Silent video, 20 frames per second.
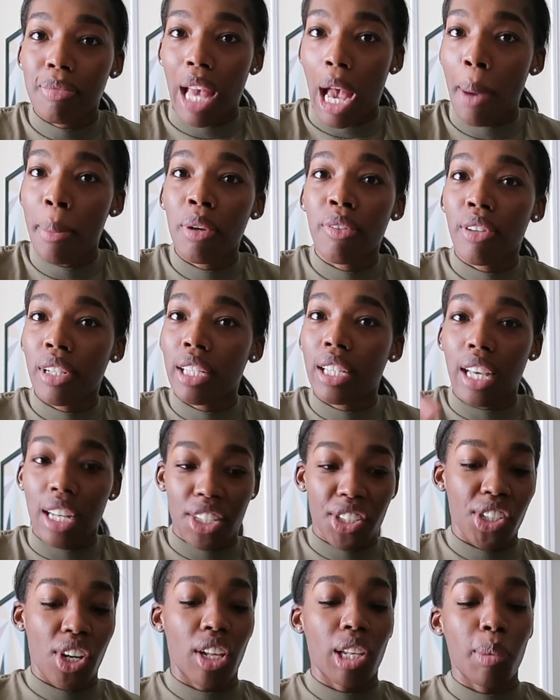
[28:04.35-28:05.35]
I be really
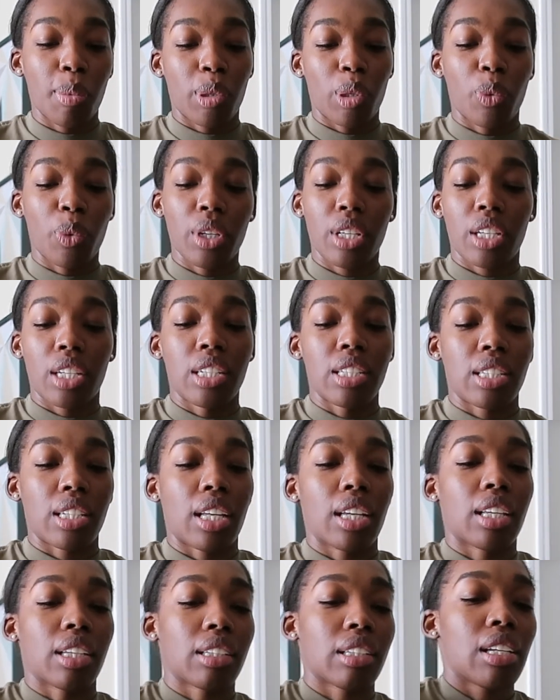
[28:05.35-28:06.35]
catching y'all up on the weekends.
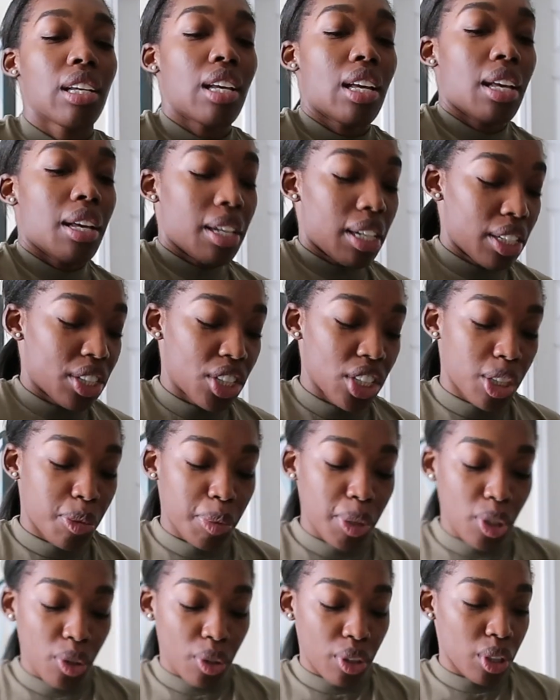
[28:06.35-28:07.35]
Like, it's just
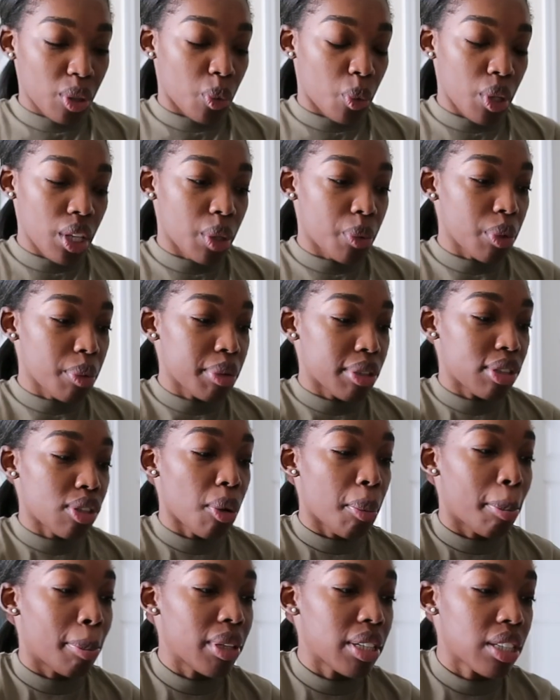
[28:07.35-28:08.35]
be during the week, we be
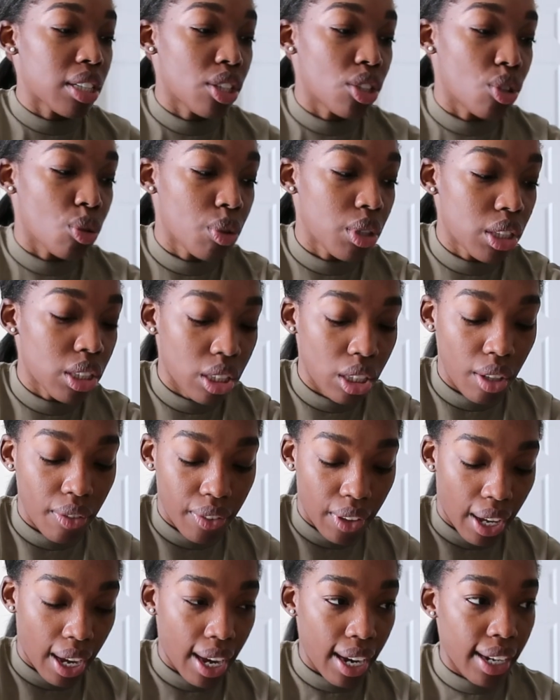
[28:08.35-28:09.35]
so busy doing stuff
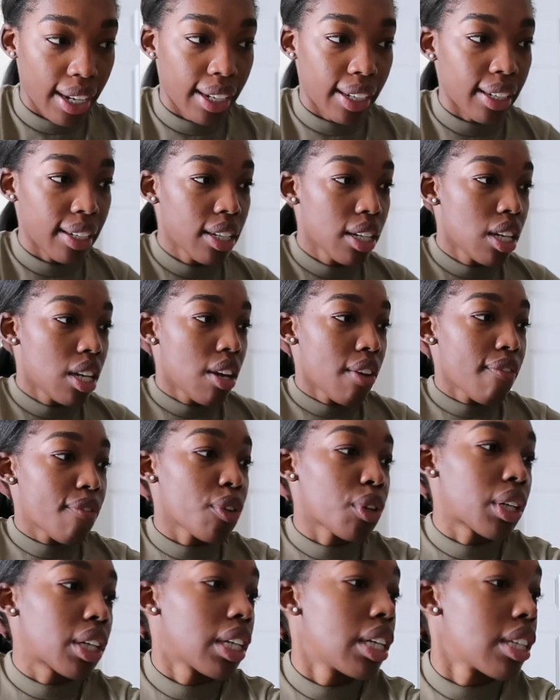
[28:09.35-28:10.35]
that I
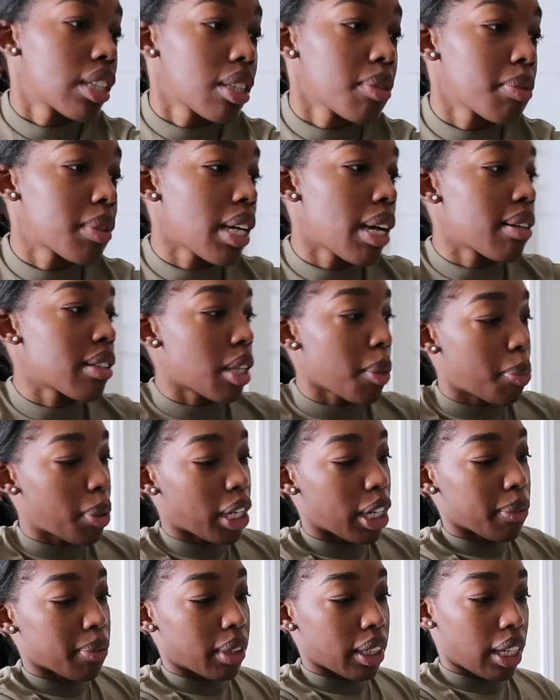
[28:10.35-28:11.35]
forget sometimes to
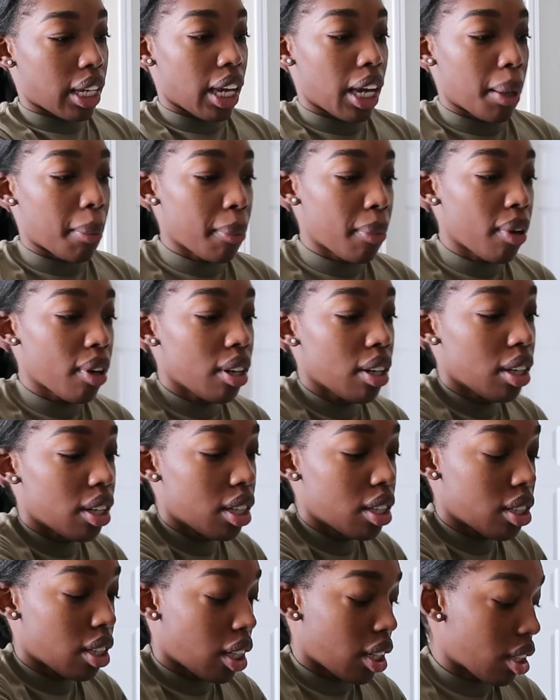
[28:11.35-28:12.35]
pick up the camera
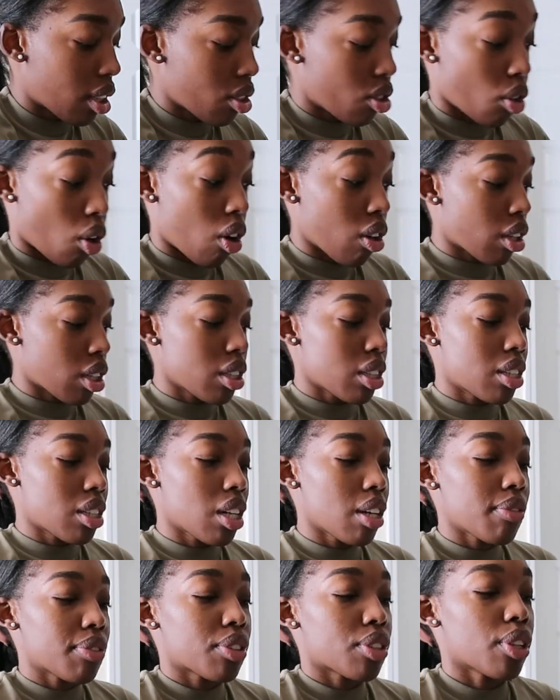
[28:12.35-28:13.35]
and like talk and stuff.